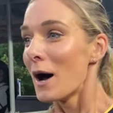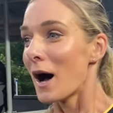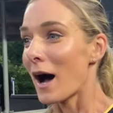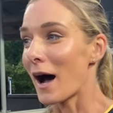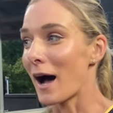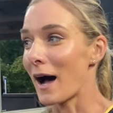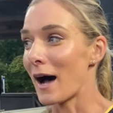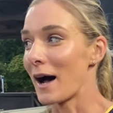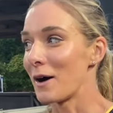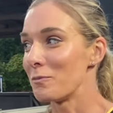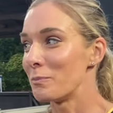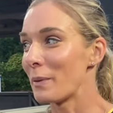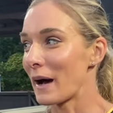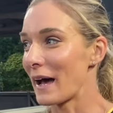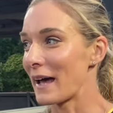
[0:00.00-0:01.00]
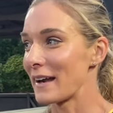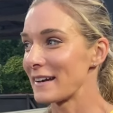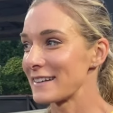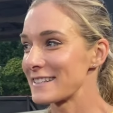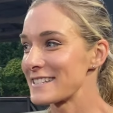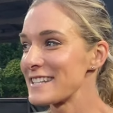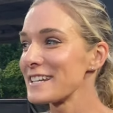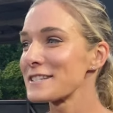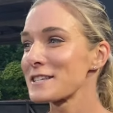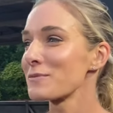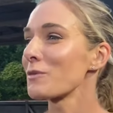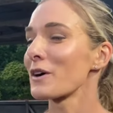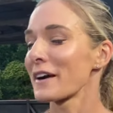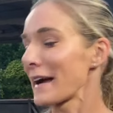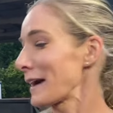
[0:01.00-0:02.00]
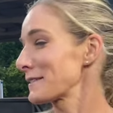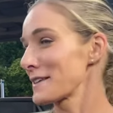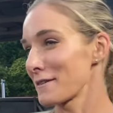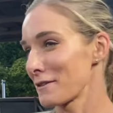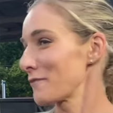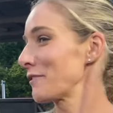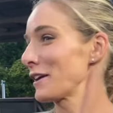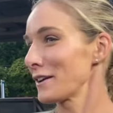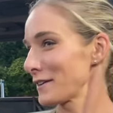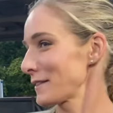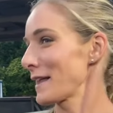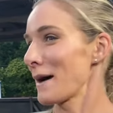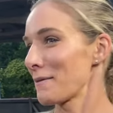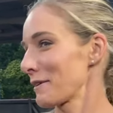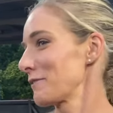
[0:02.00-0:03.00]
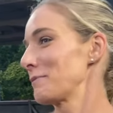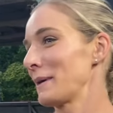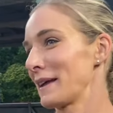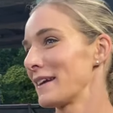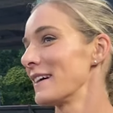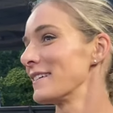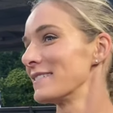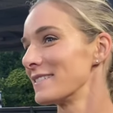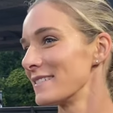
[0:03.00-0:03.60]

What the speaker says: but did some workouts that revealed that would have been a